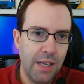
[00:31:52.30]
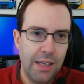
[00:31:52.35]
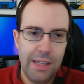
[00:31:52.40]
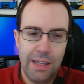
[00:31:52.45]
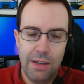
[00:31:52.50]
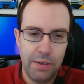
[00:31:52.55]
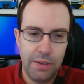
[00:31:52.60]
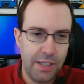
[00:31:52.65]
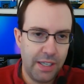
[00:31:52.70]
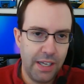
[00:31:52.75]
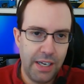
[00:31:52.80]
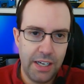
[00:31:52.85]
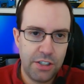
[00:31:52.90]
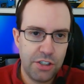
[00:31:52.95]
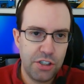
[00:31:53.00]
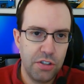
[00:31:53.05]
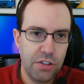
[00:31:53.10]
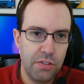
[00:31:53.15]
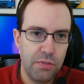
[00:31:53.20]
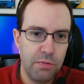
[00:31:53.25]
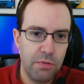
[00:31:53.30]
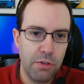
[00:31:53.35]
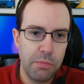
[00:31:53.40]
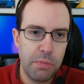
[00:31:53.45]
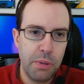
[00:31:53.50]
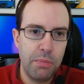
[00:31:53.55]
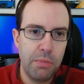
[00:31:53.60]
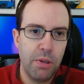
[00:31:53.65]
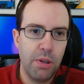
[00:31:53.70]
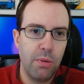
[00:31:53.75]
allowing connection for
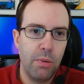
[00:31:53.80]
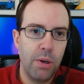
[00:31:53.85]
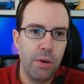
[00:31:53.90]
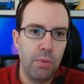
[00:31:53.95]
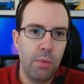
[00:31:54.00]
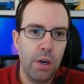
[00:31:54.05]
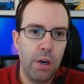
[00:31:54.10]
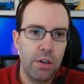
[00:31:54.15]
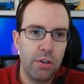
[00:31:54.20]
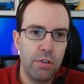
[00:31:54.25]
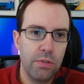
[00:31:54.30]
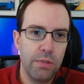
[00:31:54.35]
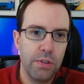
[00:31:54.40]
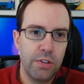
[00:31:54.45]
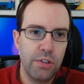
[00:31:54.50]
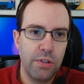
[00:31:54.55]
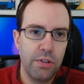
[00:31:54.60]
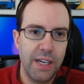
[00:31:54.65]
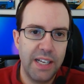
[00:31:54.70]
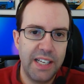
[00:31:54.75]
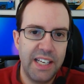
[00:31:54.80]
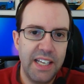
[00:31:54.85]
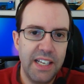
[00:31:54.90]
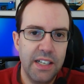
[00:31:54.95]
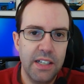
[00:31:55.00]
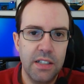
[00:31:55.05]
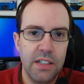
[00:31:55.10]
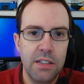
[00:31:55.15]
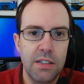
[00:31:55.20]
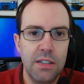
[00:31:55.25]
people that want to walk over to
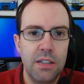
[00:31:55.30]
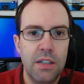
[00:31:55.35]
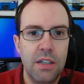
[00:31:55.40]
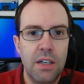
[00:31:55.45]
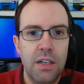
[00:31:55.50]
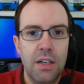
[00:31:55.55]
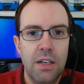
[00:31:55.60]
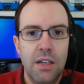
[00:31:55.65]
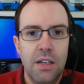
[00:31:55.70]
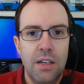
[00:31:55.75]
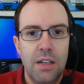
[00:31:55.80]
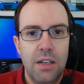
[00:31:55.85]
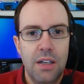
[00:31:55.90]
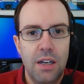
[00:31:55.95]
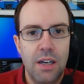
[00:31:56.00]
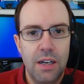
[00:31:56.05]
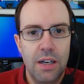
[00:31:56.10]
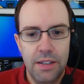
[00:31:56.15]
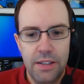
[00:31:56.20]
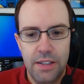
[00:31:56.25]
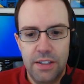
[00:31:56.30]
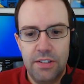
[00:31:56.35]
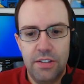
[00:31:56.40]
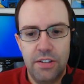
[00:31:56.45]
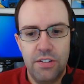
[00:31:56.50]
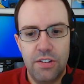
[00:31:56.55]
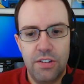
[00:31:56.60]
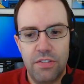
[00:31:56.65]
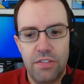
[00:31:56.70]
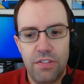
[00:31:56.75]
IKEA. This
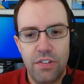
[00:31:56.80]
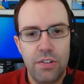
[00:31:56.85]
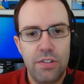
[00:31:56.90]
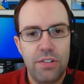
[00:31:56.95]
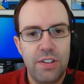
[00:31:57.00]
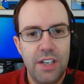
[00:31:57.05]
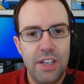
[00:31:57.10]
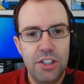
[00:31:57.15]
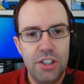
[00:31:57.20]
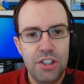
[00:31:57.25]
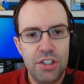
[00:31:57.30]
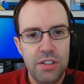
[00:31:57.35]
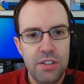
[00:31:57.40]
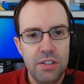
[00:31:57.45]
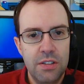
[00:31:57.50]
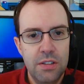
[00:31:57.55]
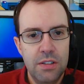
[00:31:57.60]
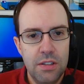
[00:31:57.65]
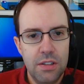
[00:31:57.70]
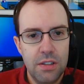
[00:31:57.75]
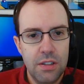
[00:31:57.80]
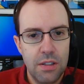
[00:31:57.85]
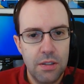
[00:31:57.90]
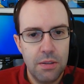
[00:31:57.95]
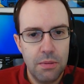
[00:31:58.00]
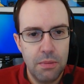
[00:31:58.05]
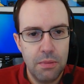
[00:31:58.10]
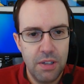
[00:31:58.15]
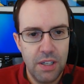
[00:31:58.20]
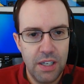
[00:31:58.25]
is the first station.
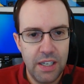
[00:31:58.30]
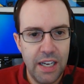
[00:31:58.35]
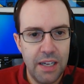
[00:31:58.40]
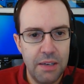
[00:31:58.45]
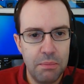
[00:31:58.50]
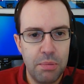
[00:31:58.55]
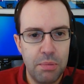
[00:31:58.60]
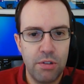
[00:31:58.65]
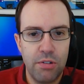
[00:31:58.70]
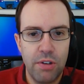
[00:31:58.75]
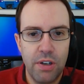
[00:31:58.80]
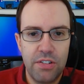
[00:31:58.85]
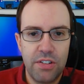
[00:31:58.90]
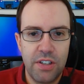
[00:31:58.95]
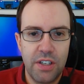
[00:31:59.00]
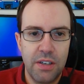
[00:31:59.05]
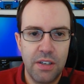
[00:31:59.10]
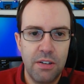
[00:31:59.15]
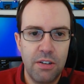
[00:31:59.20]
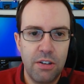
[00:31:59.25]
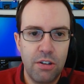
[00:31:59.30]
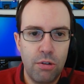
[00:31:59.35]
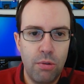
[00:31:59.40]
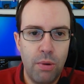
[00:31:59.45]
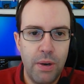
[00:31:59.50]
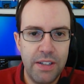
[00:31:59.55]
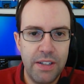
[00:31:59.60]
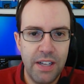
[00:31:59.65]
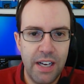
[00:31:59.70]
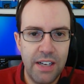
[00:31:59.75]
Again, progressing
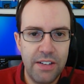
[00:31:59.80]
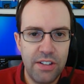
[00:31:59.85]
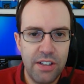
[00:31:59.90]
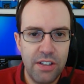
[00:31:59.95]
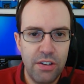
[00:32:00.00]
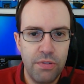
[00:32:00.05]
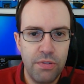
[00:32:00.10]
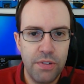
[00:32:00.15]
quite nicely